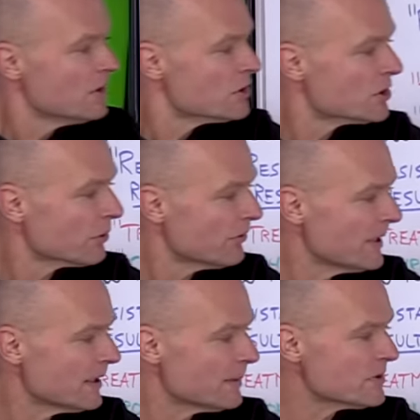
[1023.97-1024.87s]
So
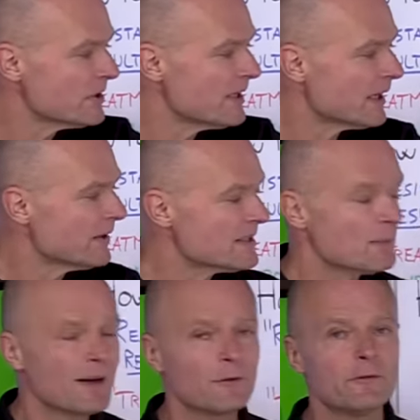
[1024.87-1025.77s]
3 cups of dairy, it's
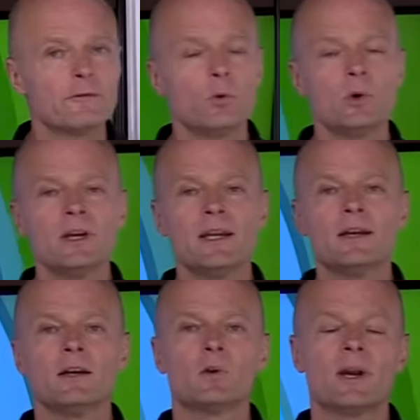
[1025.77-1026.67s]
about
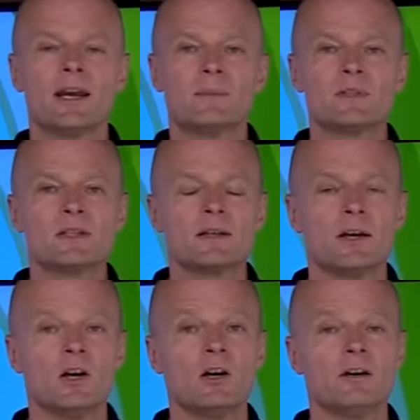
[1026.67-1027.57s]
40 grams
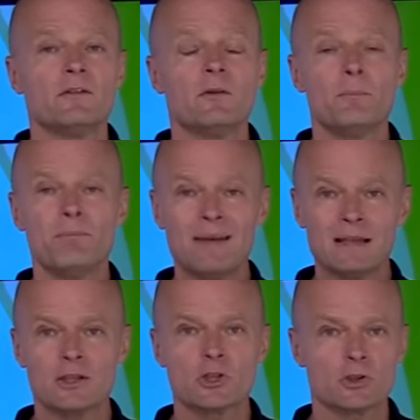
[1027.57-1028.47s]
of
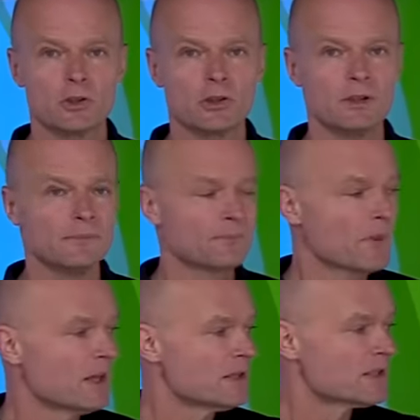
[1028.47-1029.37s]
milk sugar.
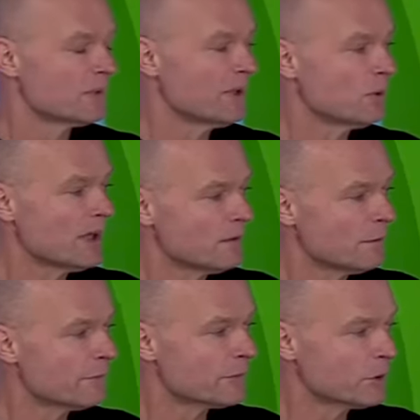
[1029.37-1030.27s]
So we don't get
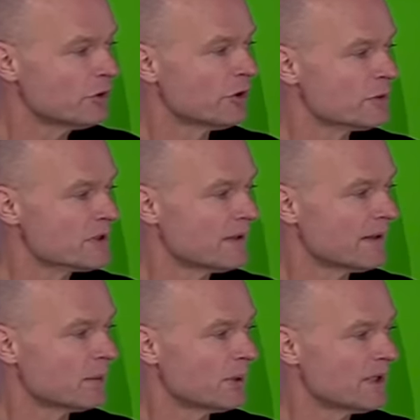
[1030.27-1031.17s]
the fructose in
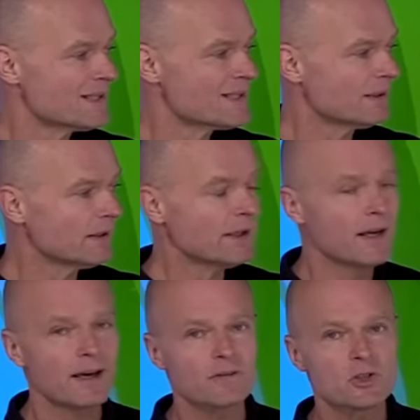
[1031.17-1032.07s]
there, but it's still going
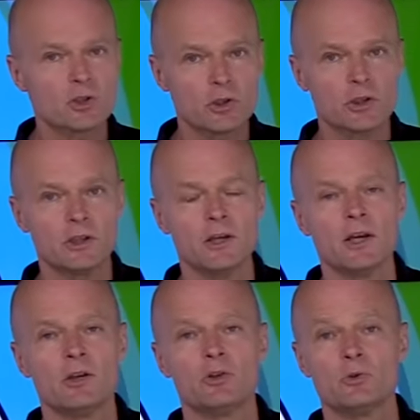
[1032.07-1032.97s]
to have sugar
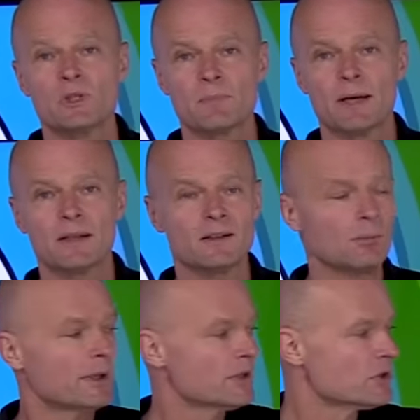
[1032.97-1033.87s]
to spike the
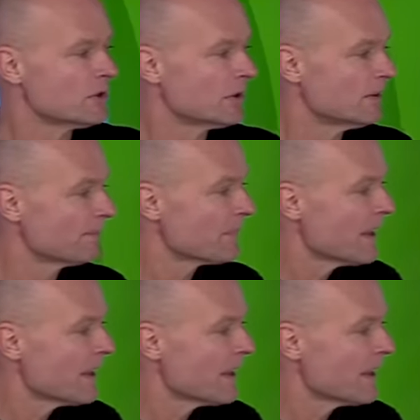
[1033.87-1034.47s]
blood sugar.